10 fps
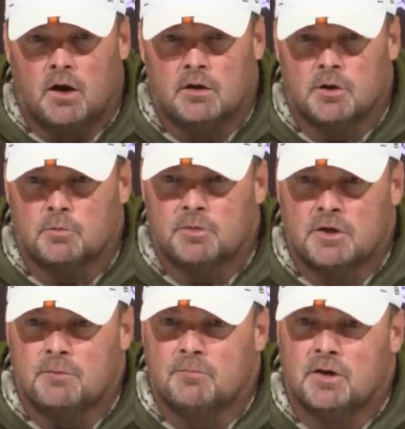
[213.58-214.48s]
A little
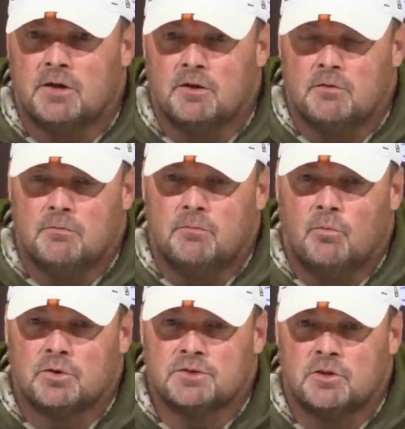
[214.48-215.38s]
bit, but
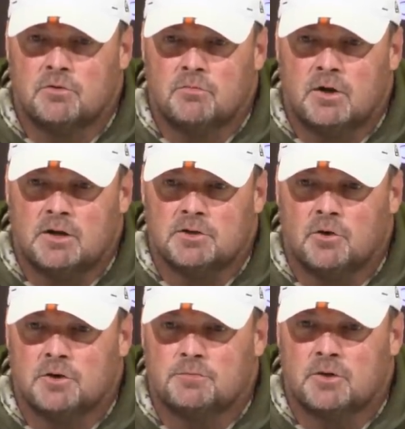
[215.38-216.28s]
more so about
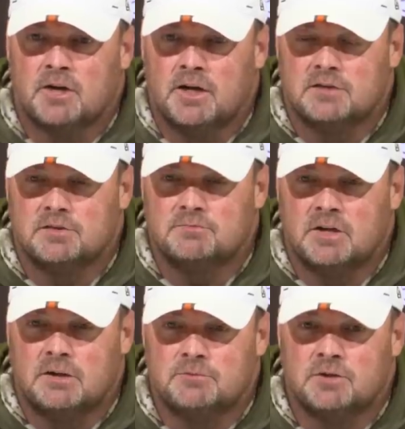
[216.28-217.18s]
yards per catch.
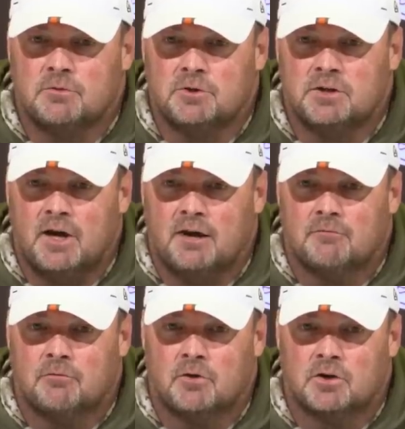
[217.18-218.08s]
Sometimes, you know, when you
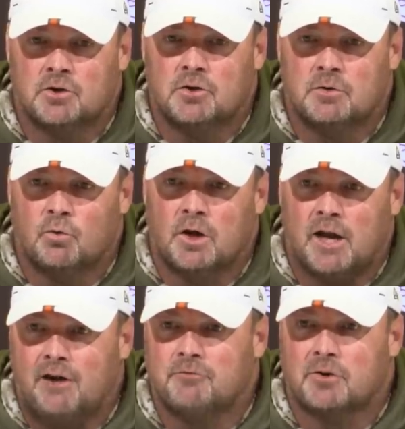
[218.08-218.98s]
have good run
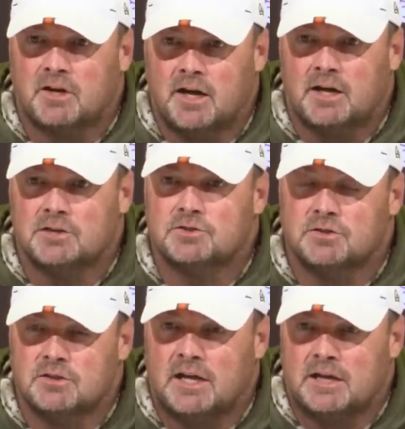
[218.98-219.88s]
after catch,
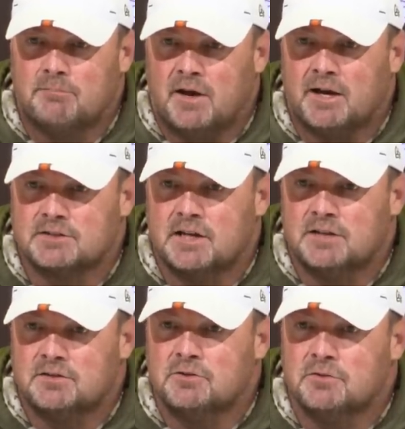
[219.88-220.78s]
that impacts
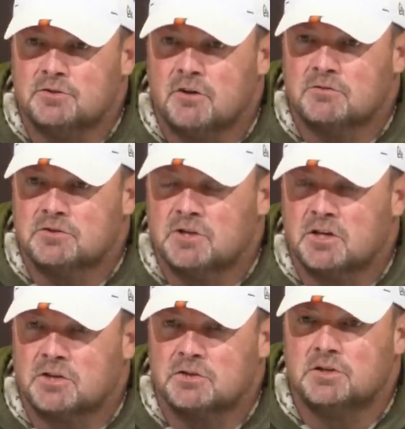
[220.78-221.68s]
that too, and Jarvis has
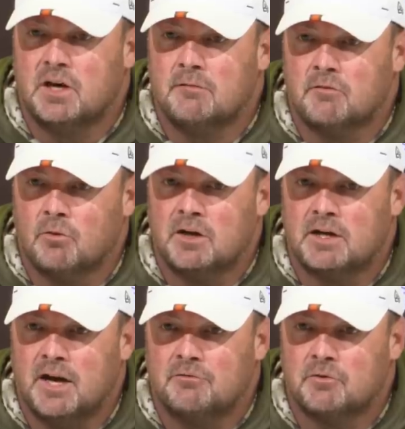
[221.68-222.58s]
done a good job of
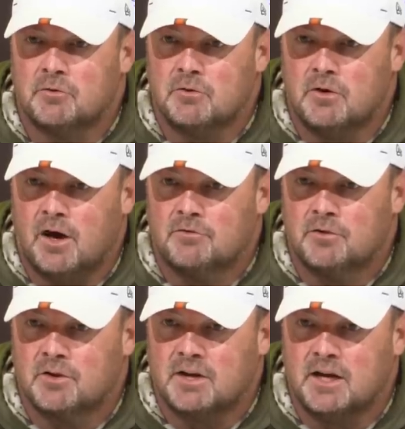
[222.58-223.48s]
running
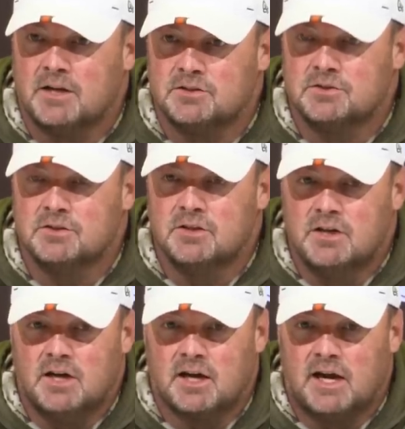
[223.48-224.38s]
after the catch
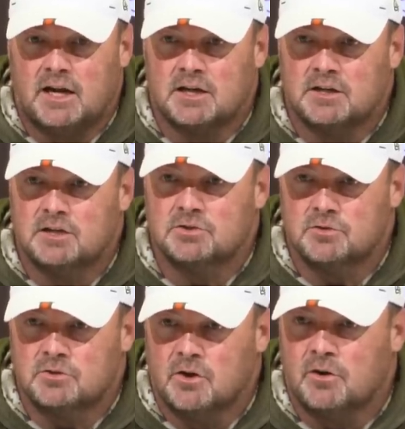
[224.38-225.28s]
and gaining
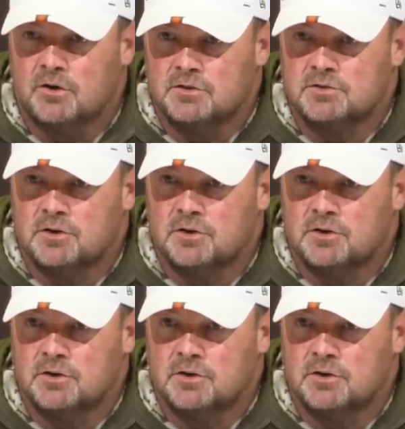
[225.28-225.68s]
additional yards.